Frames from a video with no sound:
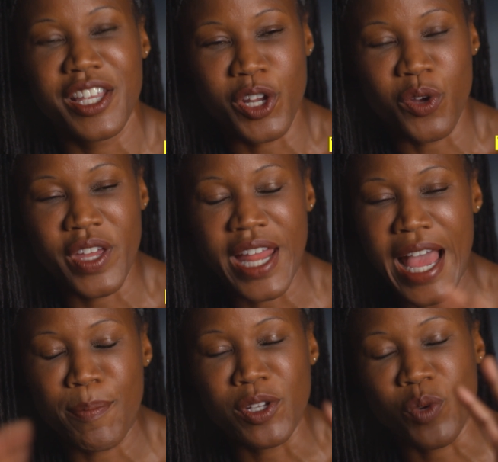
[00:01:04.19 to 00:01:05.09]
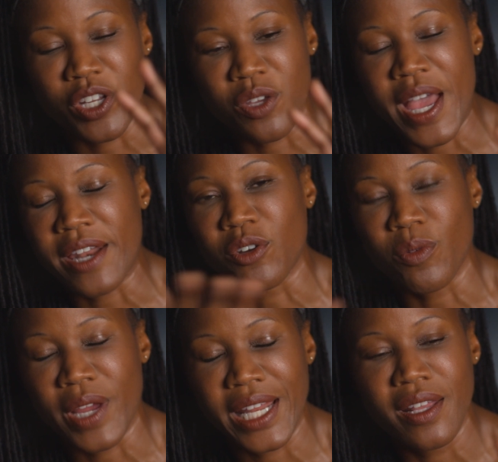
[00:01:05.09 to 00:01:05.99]
you know, that happened when you had a
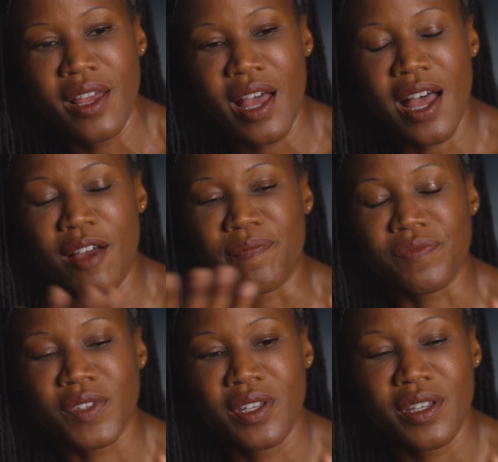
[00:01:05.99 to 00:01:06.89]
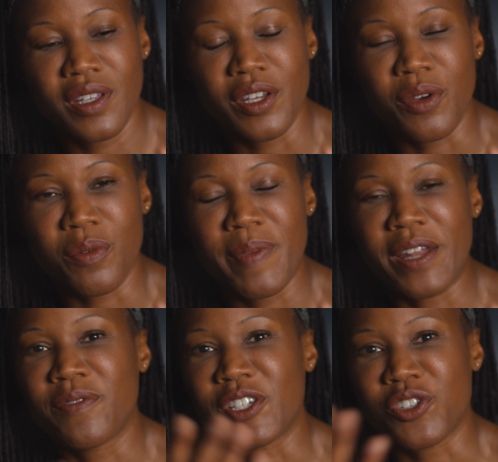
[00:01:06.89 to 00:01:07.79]
great, you know,
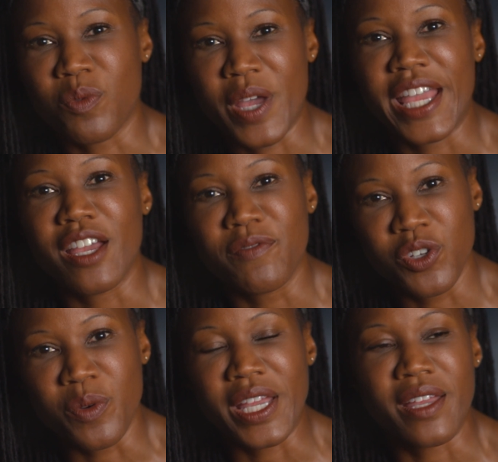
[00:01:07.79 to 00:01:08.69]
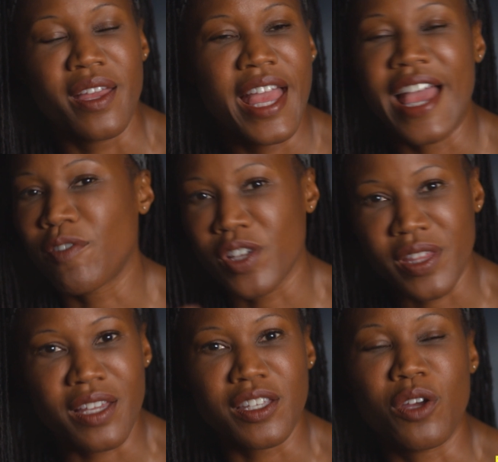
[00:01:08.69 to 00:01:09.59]
beneficial way of doing
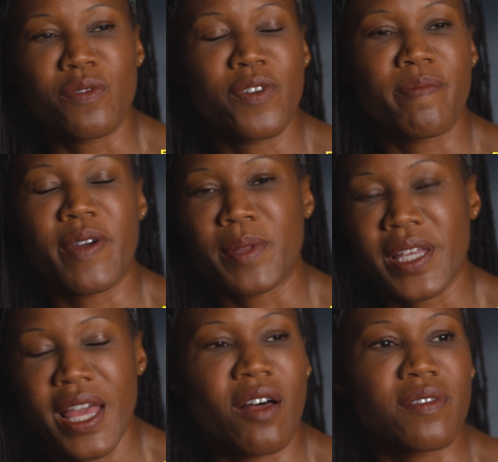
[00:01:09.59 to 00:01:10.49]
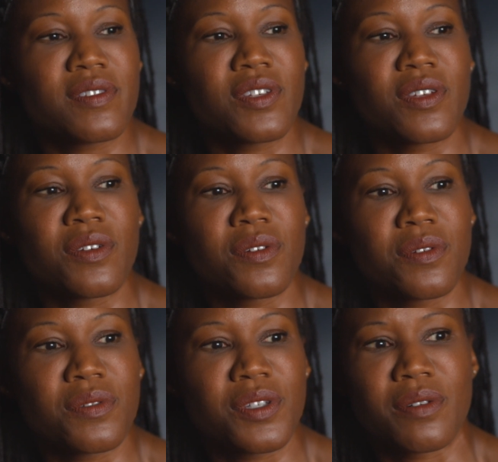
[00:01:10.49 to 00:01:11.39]
everything, you know, from public health
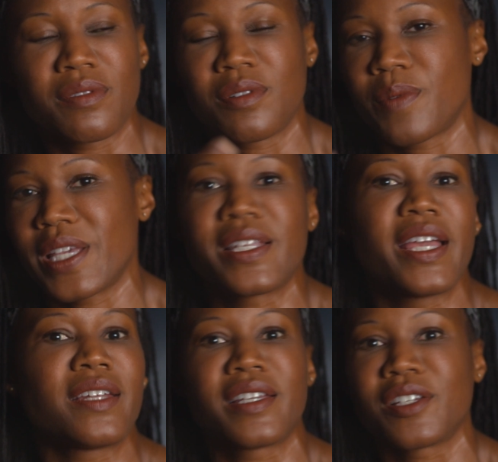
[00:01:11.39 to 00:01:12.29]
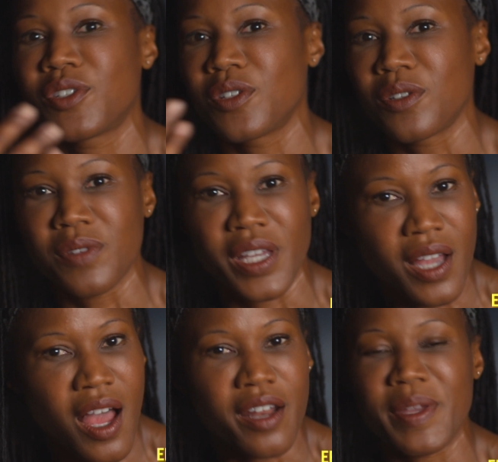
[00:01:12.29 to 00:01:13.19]
to waste handling to the
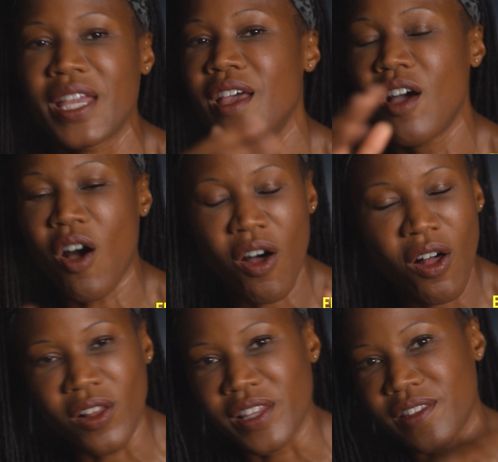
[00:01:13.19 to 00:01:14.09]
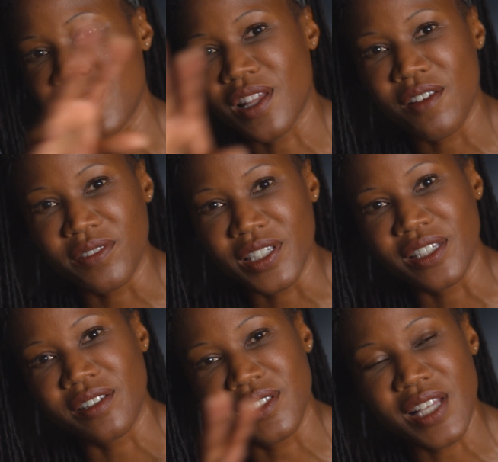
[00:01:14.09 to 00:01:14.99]
economy, all in this
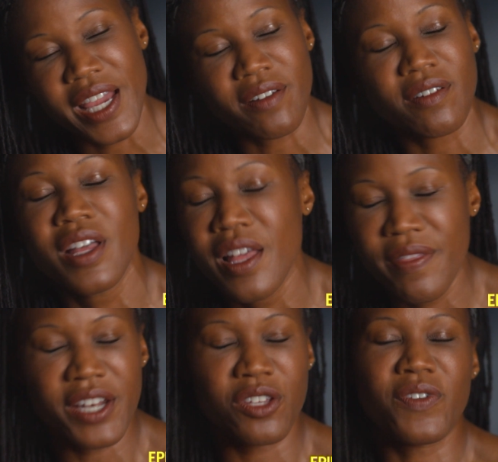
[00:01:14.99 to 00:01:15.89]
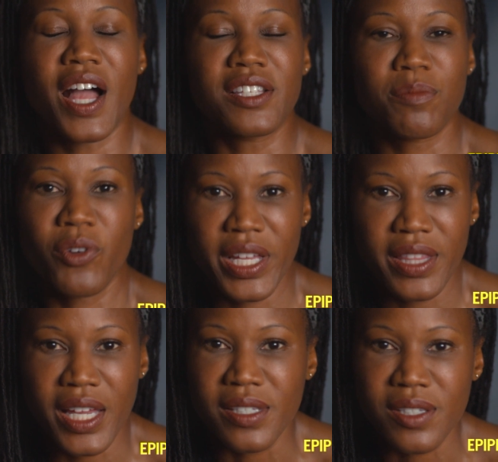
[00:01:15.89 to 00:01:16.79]
lovely little cycle, then you've got some
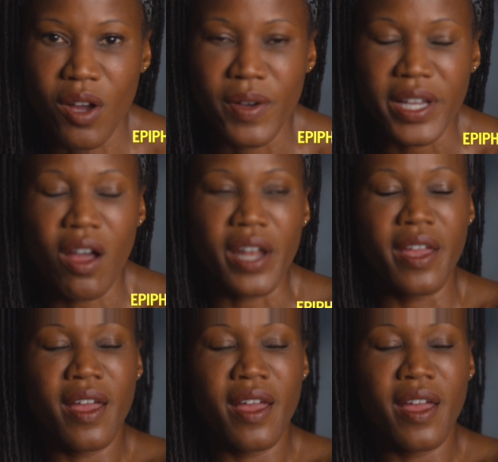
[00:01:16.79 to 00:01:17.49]
great things going on.